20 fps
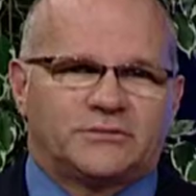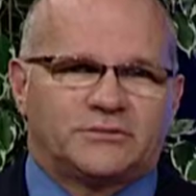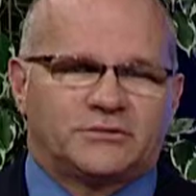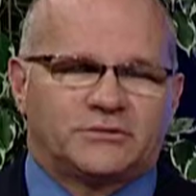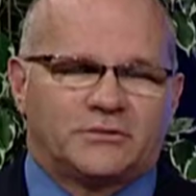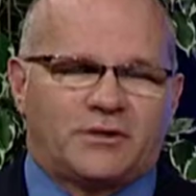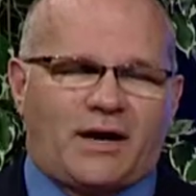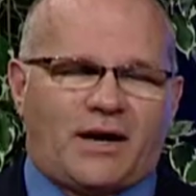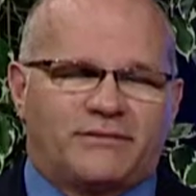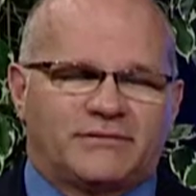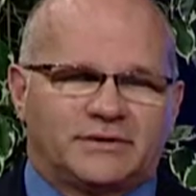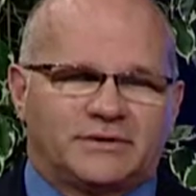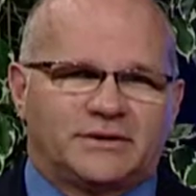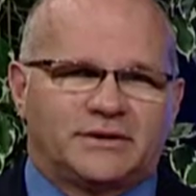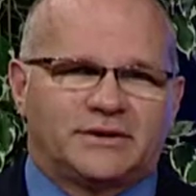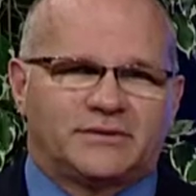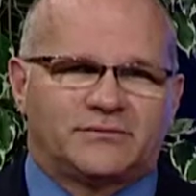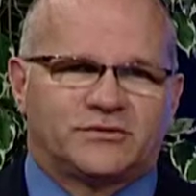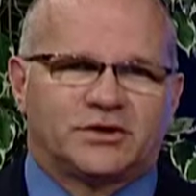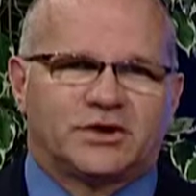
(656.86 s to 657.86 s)

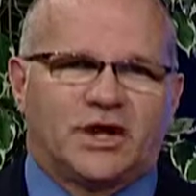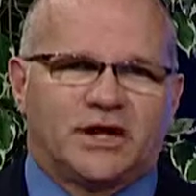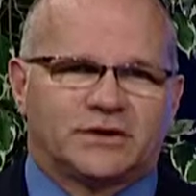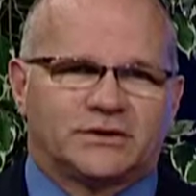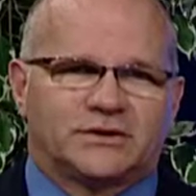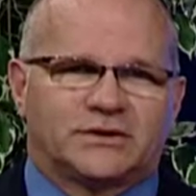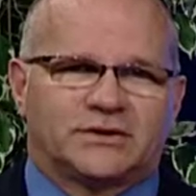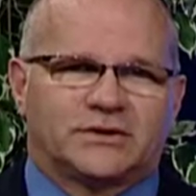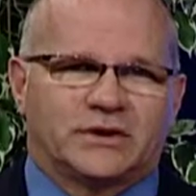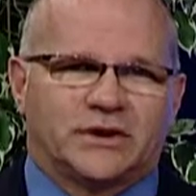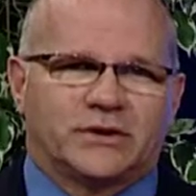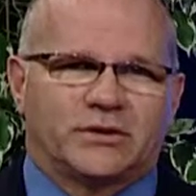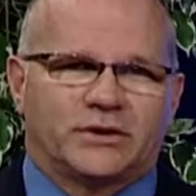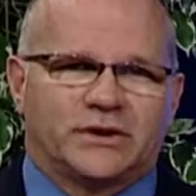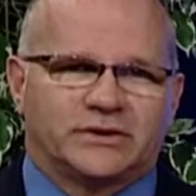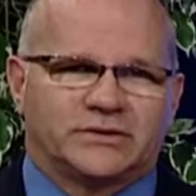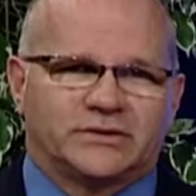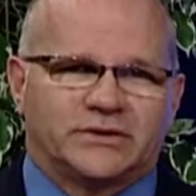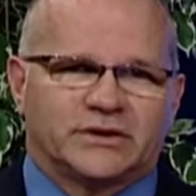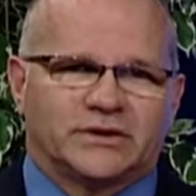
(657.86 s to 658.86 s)
travesty of justice here
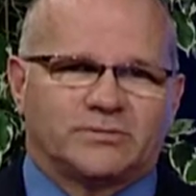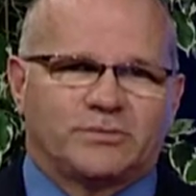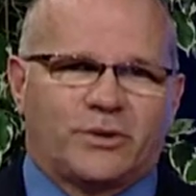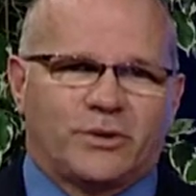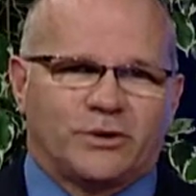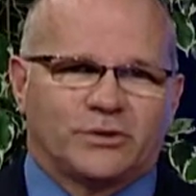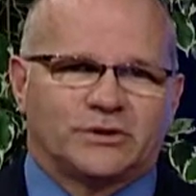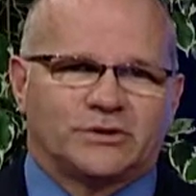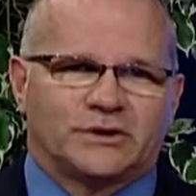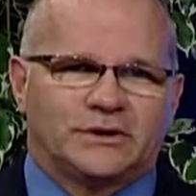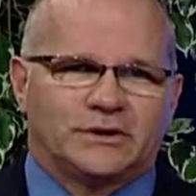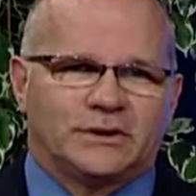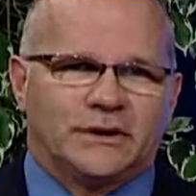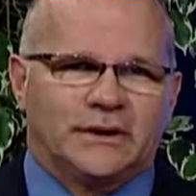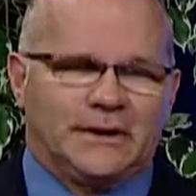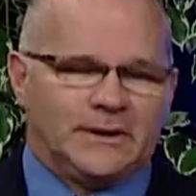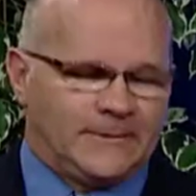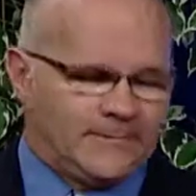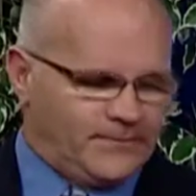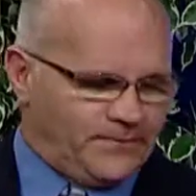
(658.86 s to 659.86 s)
is this person
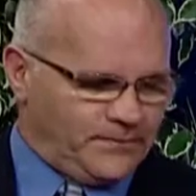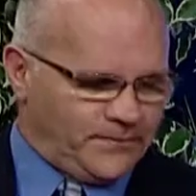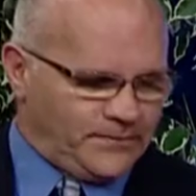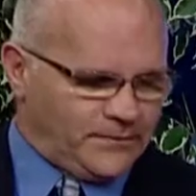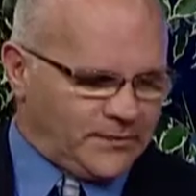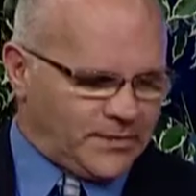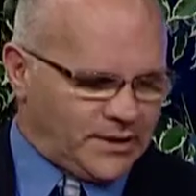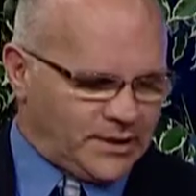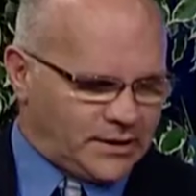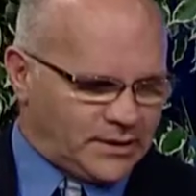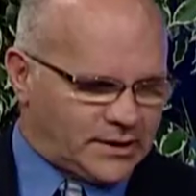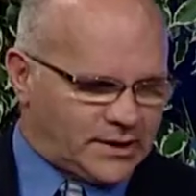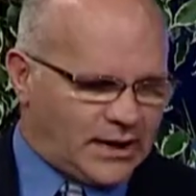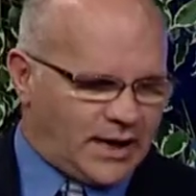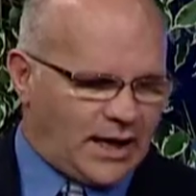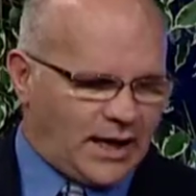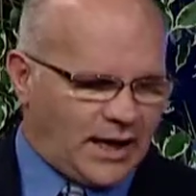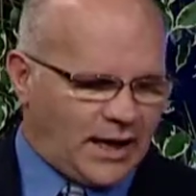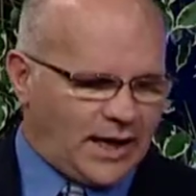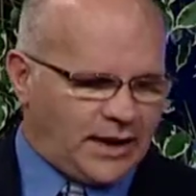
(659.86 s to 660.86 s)

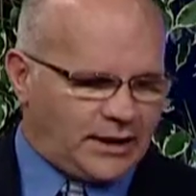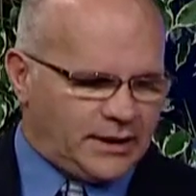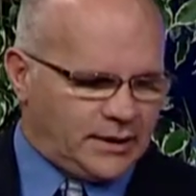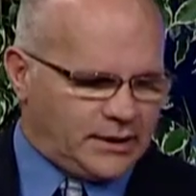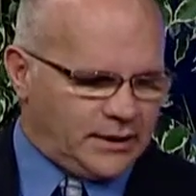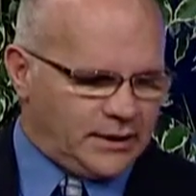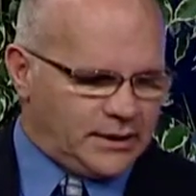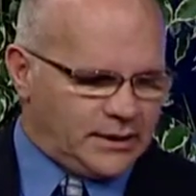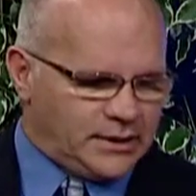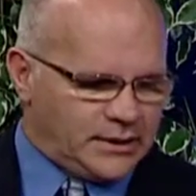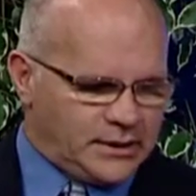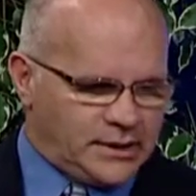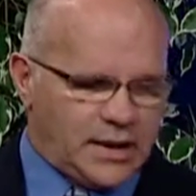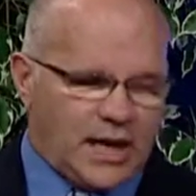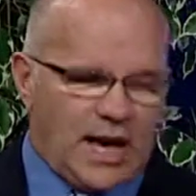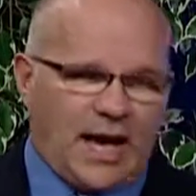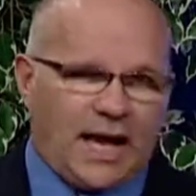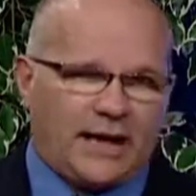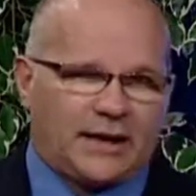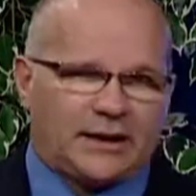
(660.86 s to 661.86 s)

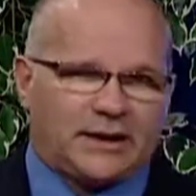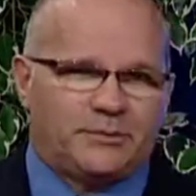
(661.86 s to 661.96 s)
cannot